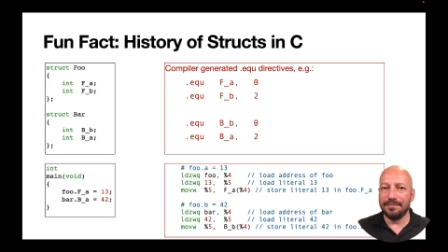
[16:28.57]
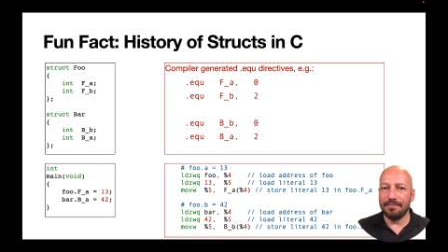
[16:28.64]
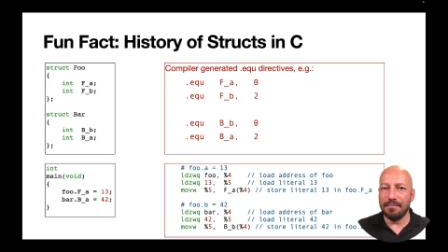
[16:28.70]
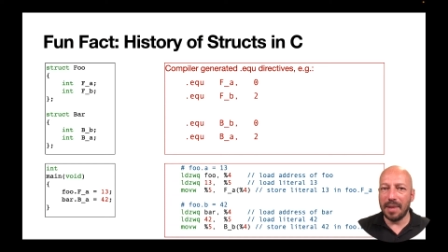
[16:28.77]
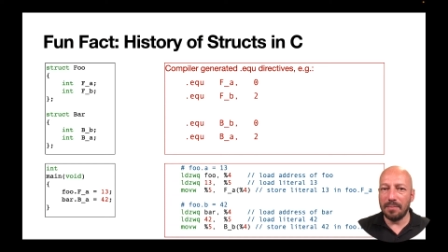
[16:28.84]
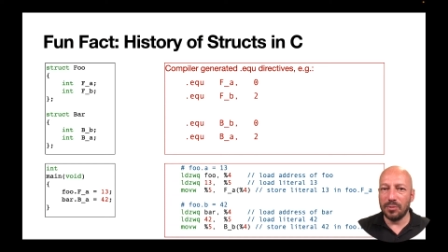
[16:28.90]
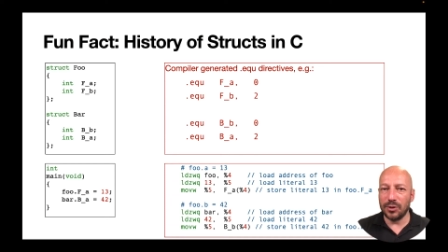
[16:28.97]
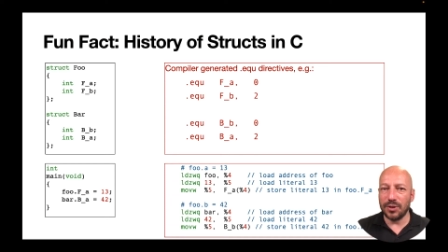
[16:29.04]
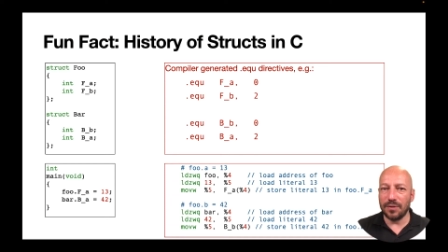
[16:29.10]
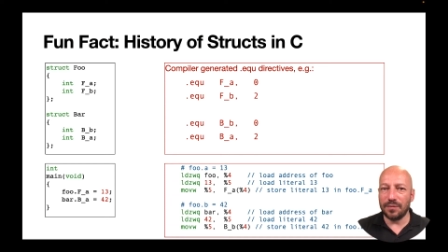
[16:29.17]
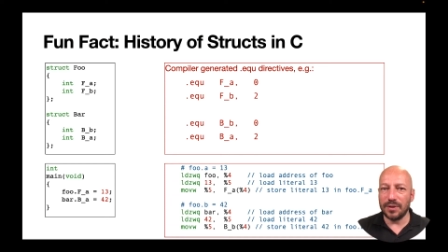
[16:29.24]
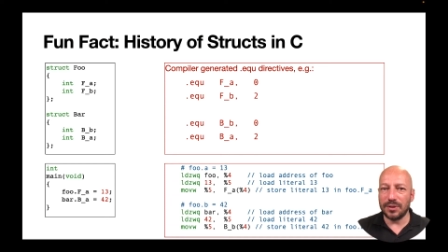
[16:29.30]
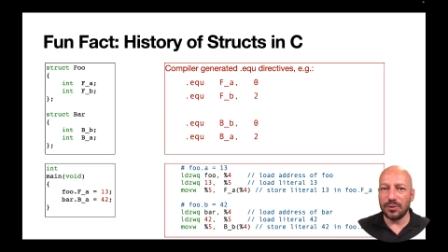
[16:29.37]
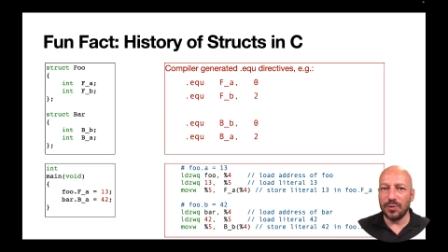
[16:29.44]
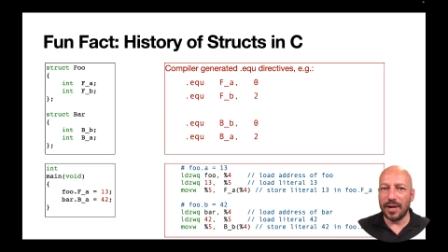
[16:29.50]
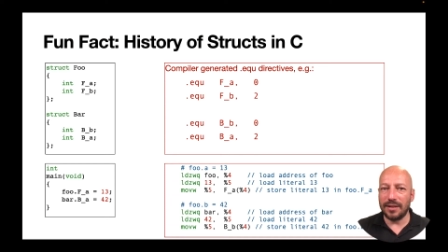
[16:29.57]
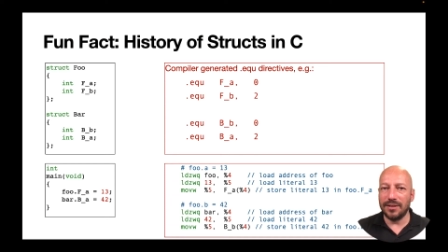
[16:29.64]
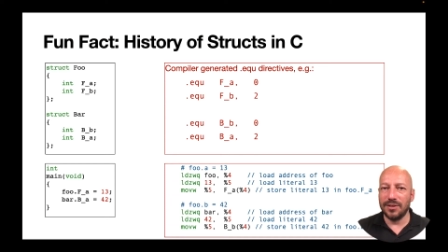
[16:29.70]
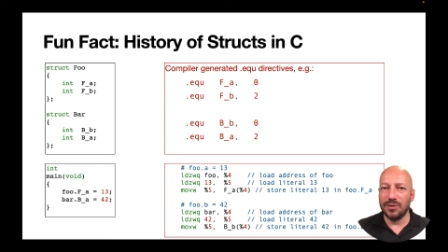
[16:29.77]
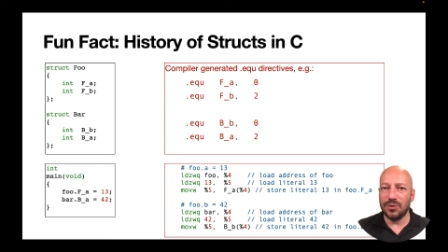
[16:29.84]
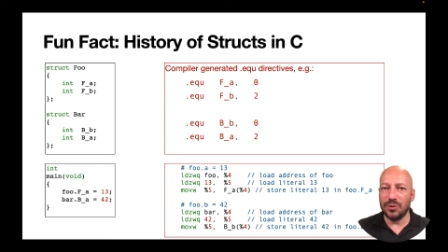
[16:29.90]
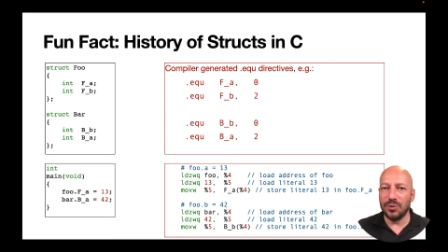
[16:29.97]
members of a struct
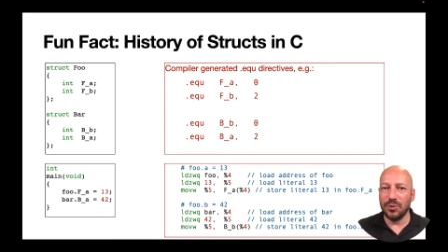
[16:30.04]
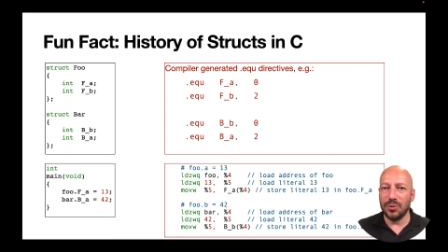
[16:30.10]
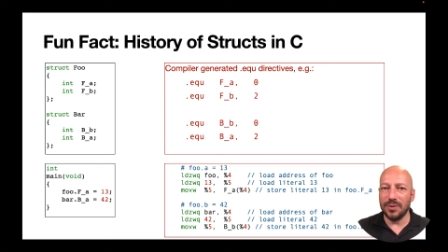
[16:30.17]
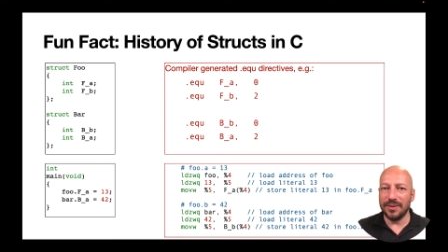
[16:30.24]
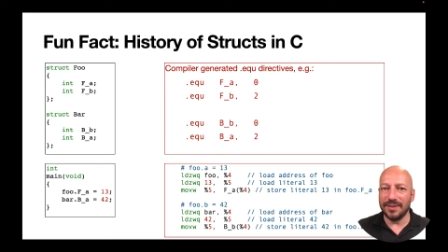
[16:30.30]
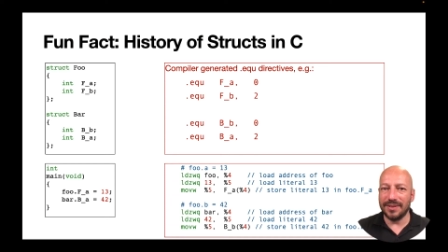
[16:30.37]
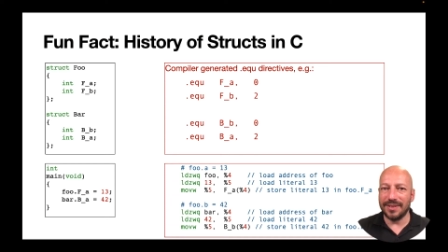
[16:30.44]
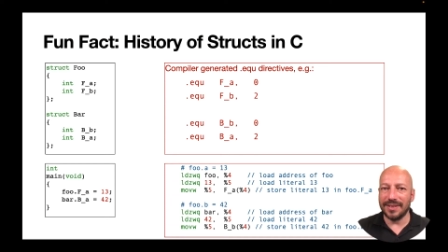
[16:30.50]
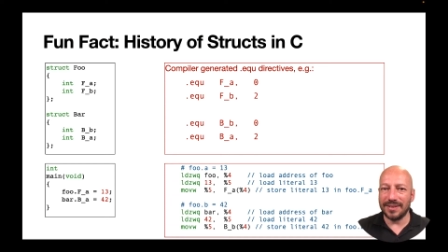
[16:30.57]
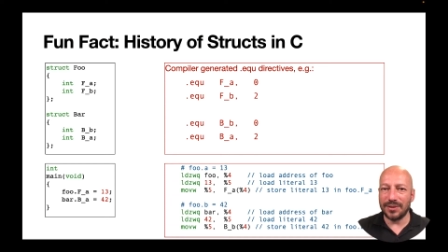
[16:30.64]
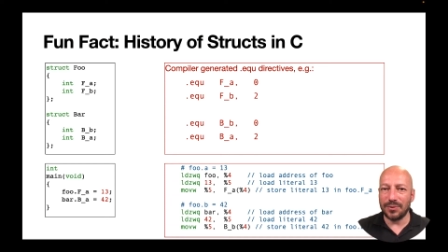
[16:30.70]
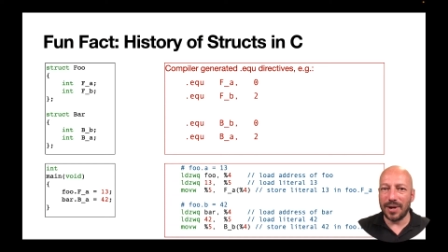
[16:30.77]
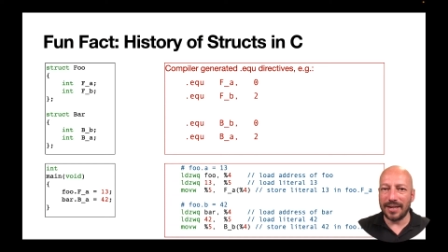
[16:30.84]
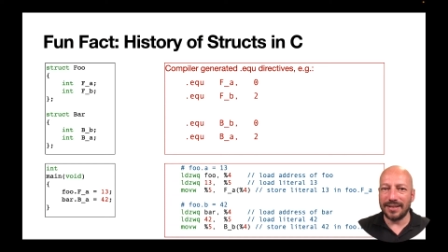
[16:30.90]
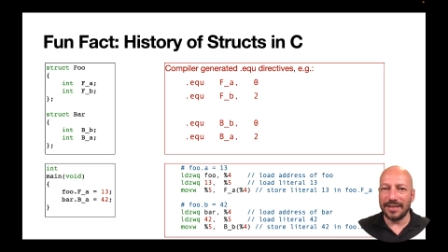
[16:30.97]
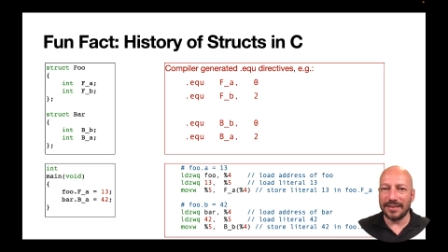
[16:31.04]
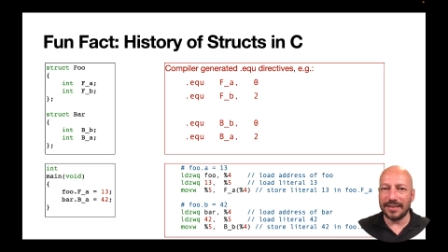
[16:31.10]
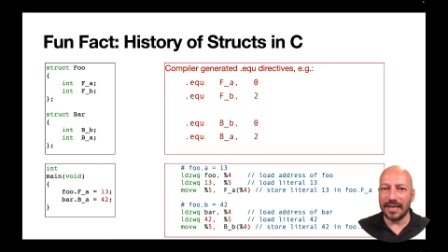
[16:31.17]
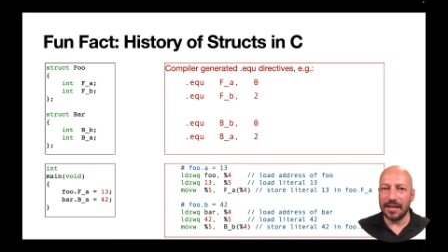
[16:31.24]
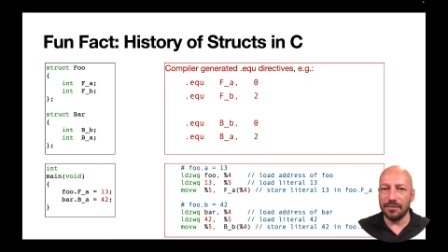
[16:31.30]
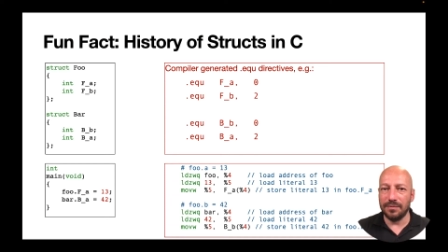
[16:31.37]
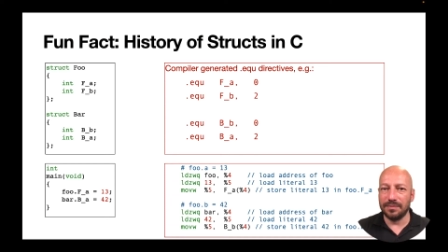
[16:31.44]
to the struct
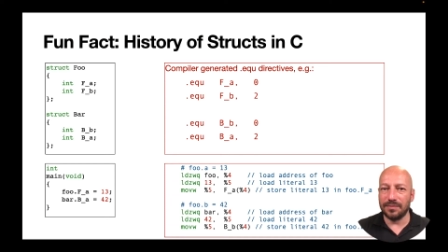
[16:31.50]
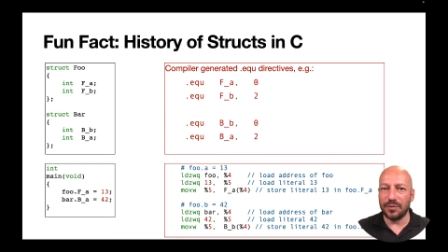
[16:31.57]
itself.